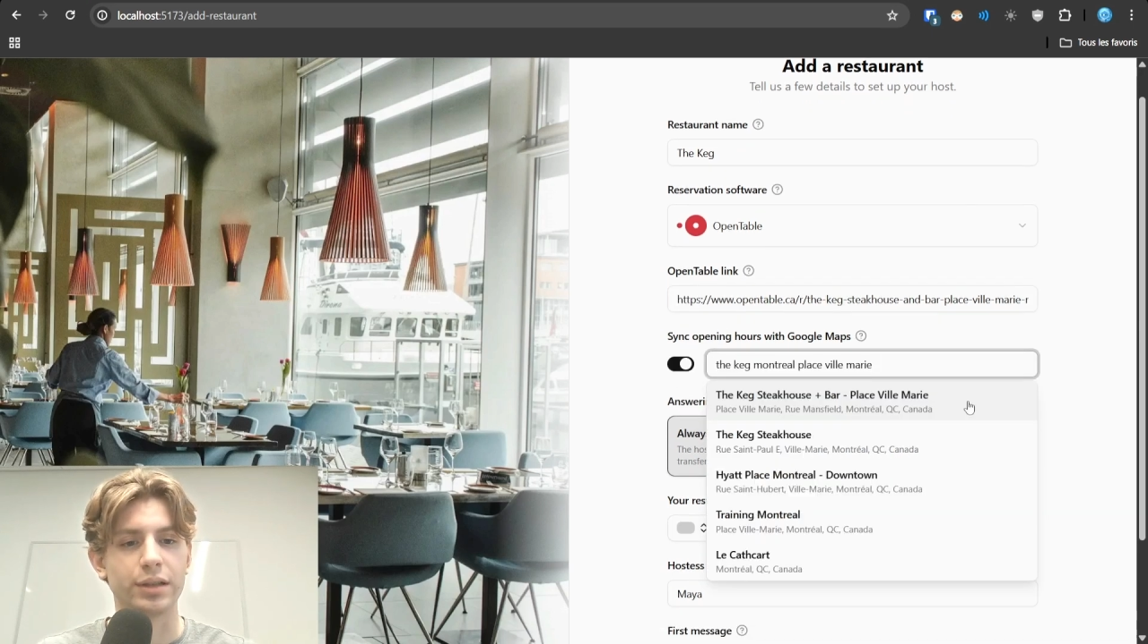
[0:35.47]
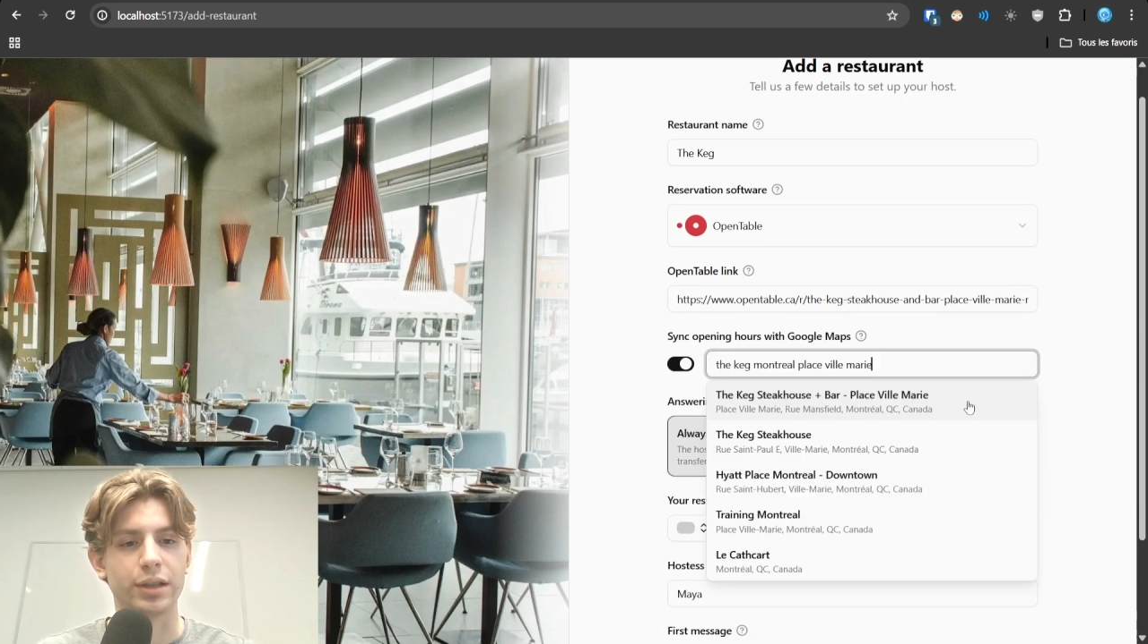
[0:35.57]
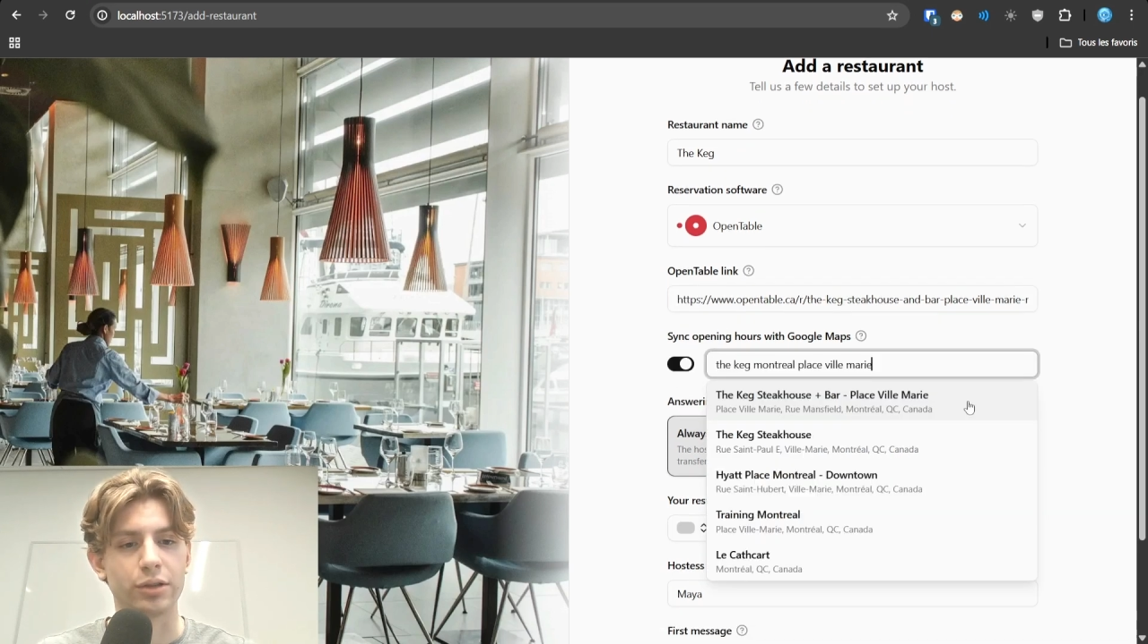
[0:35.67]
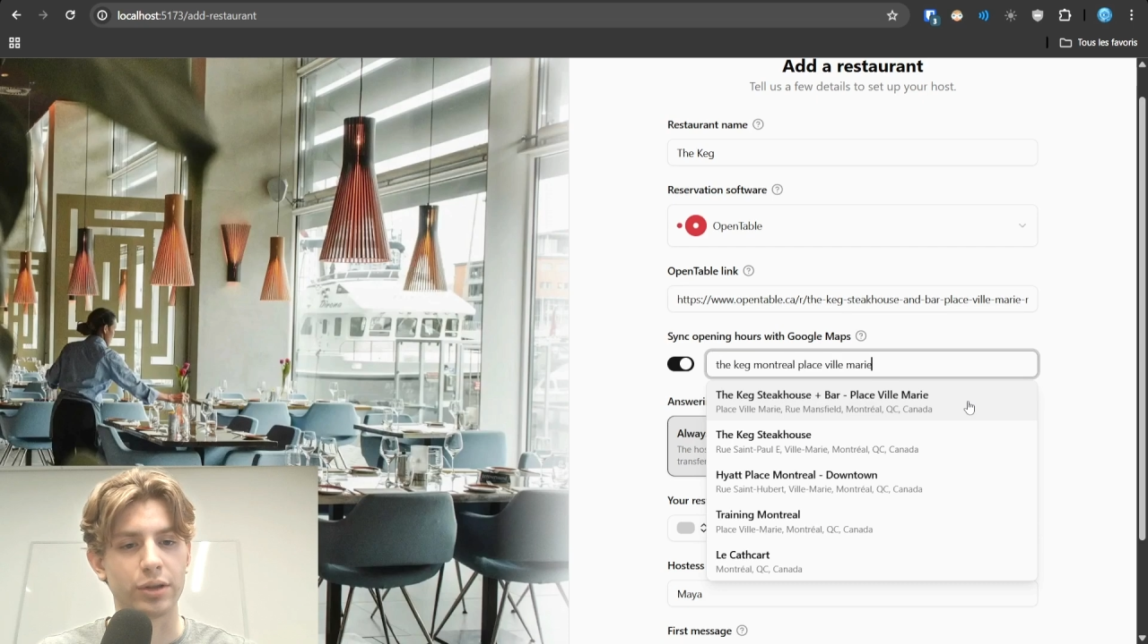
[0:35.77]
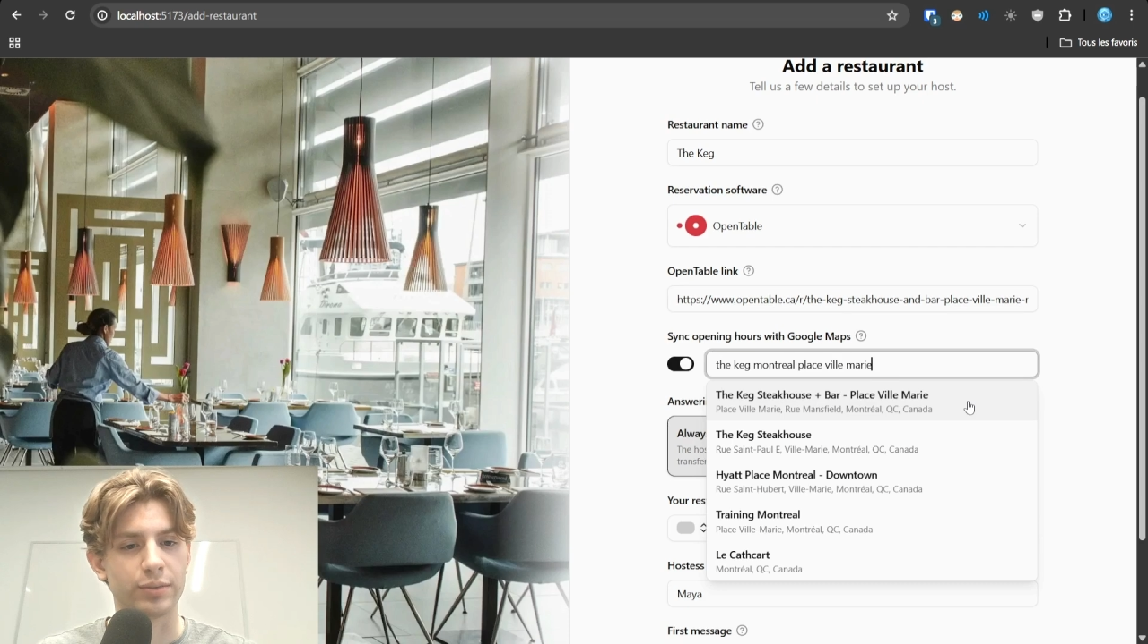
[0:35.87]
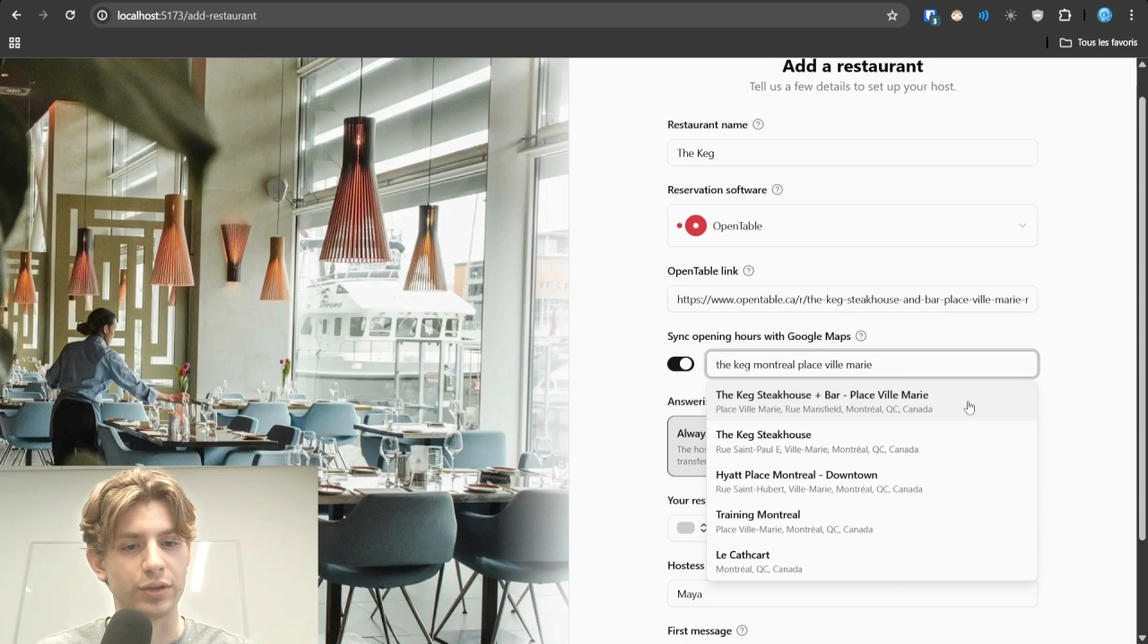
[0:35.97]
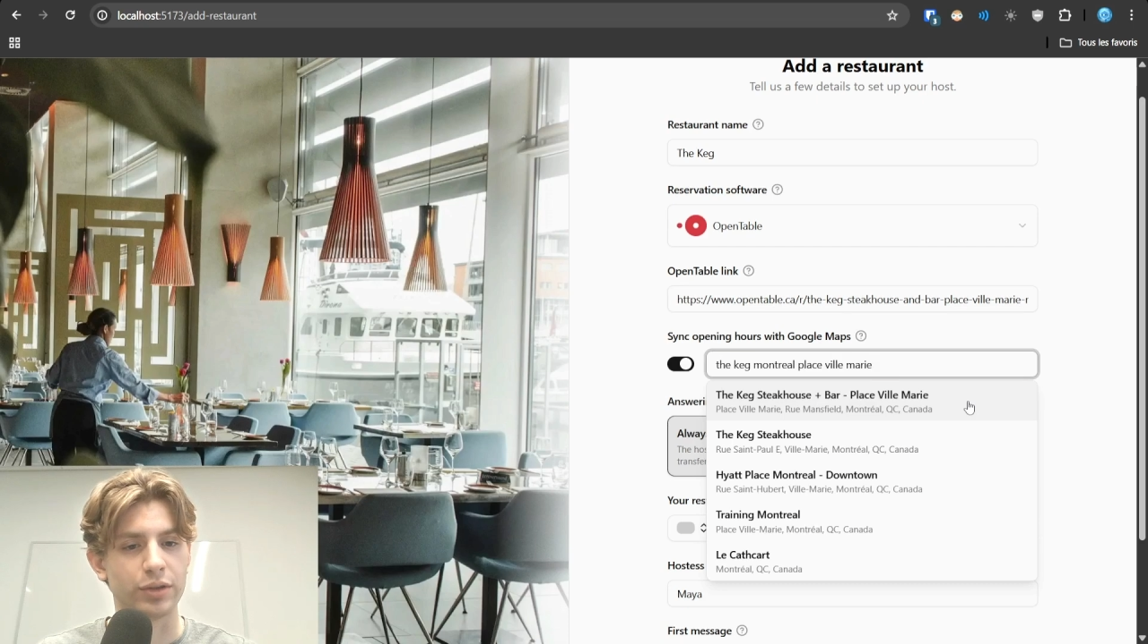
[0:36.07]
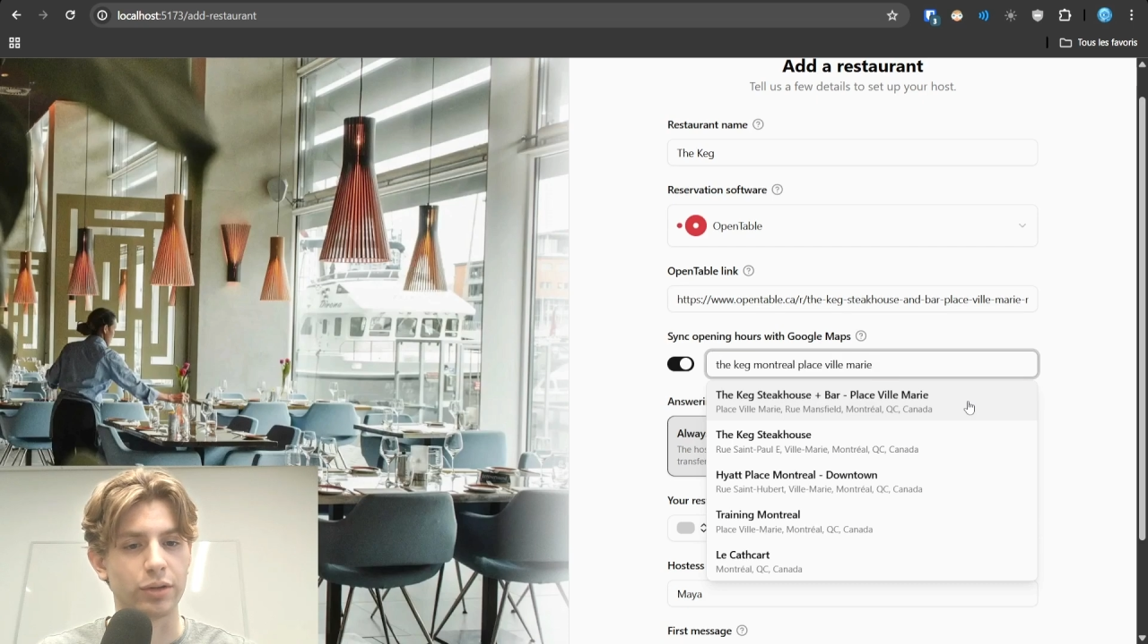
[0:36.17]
that corresponds to